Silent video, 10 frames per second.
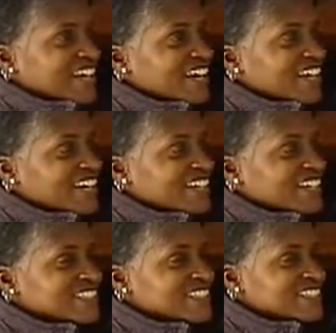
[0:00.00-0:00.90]

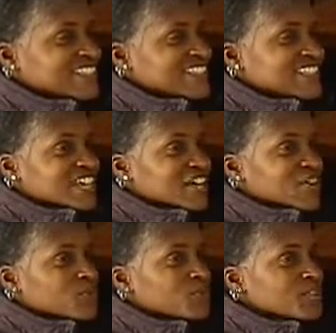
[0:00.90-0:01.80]
And
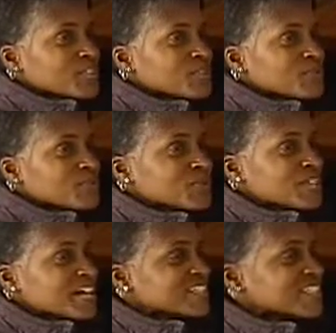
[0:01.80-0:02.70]
we were
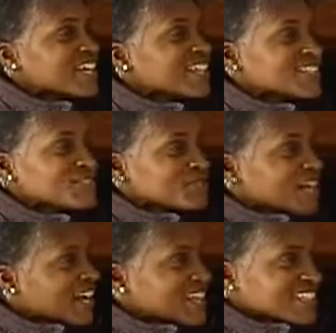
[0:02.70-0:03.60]
not taken too
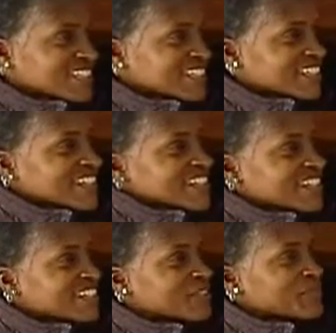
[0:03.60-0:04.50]
kindly
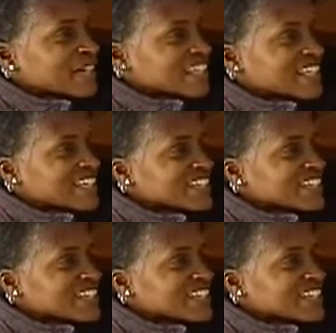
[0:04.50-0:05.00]
about that